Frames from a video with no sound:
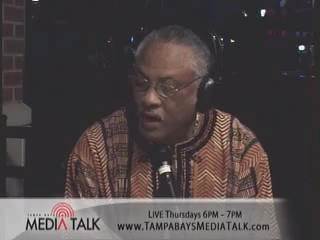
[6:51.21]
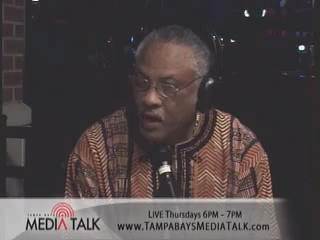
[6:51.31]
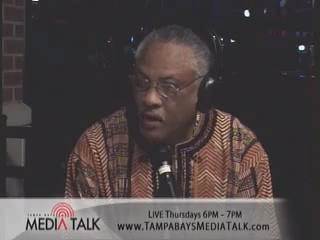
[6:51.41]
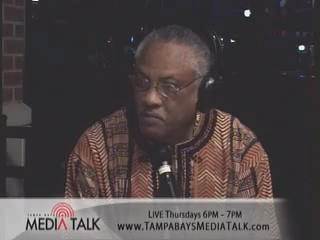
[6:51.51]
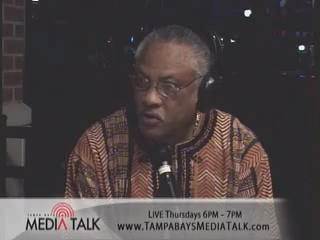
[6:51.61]

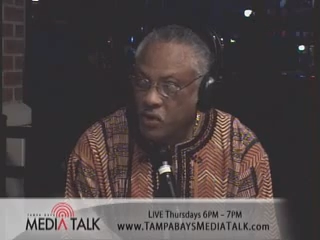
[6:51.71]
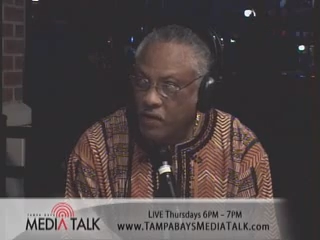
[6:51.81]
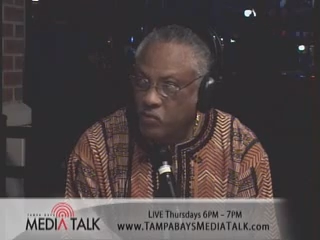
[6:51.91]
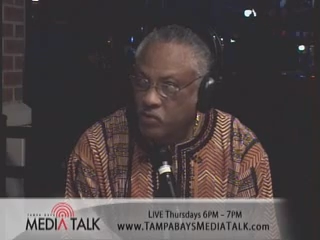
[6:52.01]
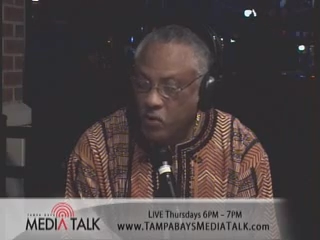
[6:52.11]

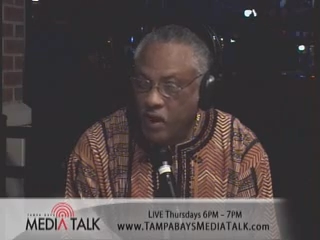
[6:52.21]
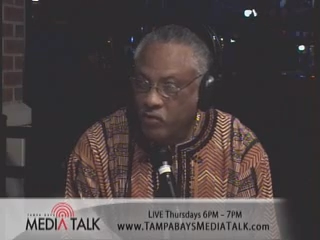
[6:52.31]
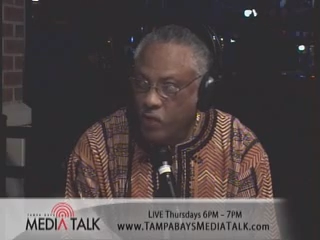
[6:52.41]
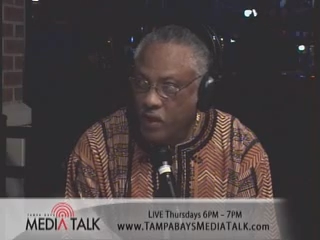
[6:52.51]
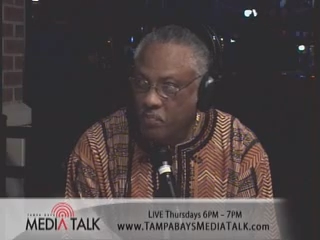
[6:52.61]
Don't
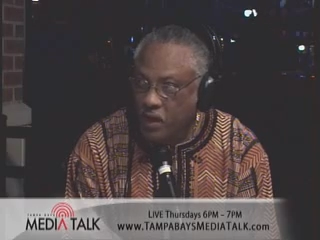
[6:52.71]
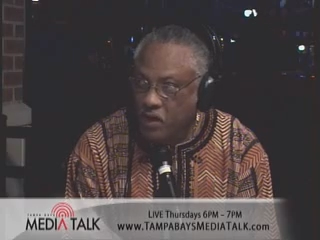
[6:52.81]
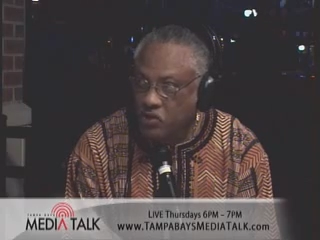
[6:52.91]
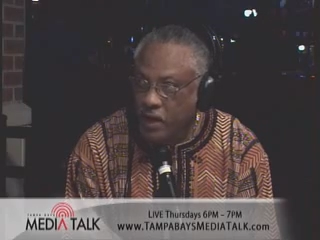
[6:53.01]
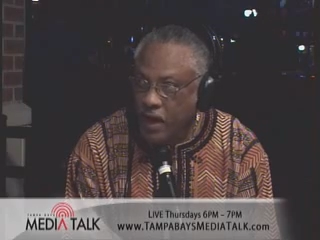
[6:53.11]
have a web
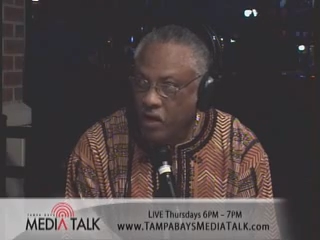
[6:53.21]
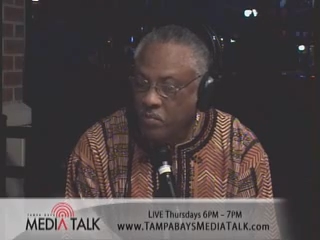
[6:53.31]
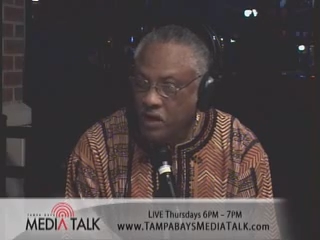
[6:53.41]
page now,